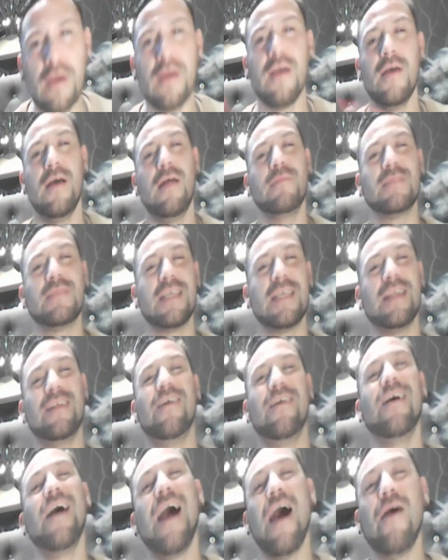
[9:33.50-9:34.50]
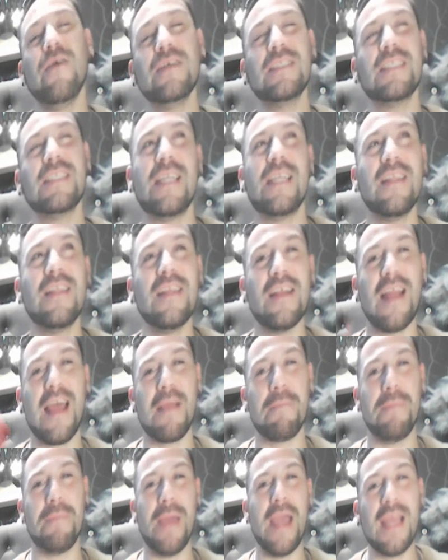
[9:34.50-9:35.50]
I'm just kidding. No, I was sitting there
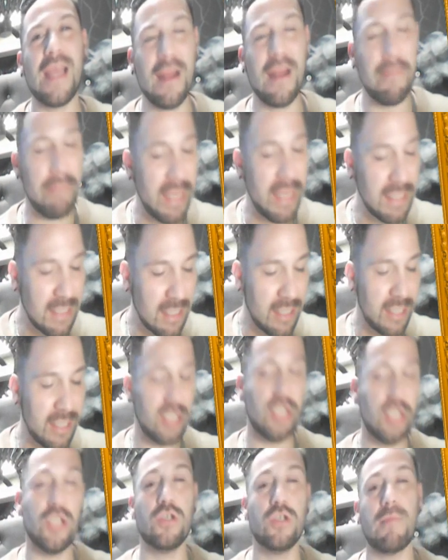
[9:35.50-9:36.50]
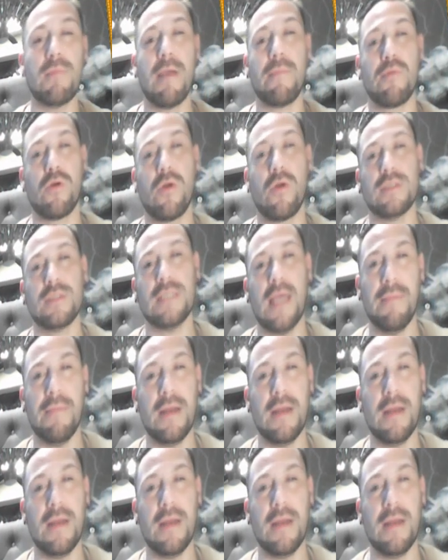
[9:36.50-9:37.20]
like begging him basically to use my prototype,